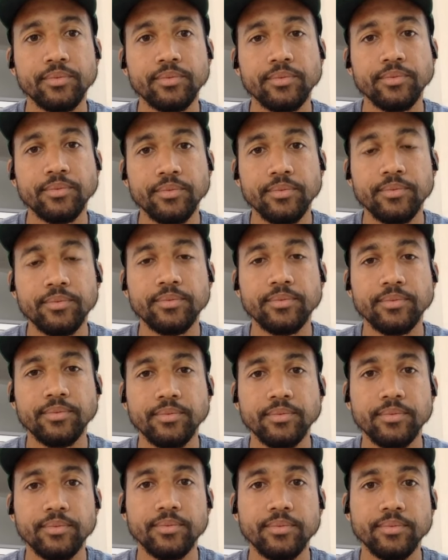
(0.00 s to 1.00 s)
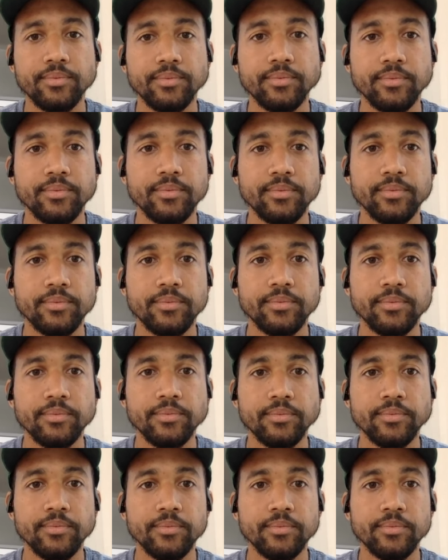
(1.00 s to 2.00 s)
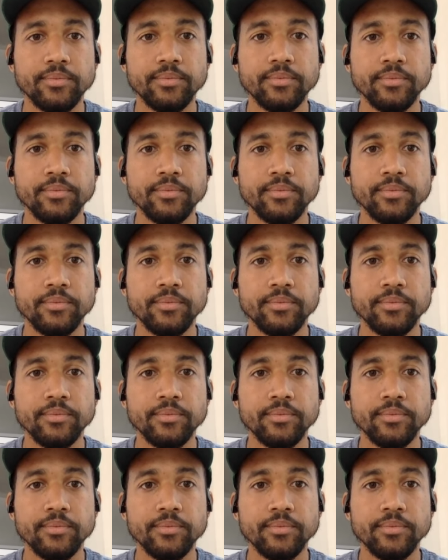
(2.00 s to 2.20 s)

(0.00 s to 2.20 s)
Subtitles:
(silent)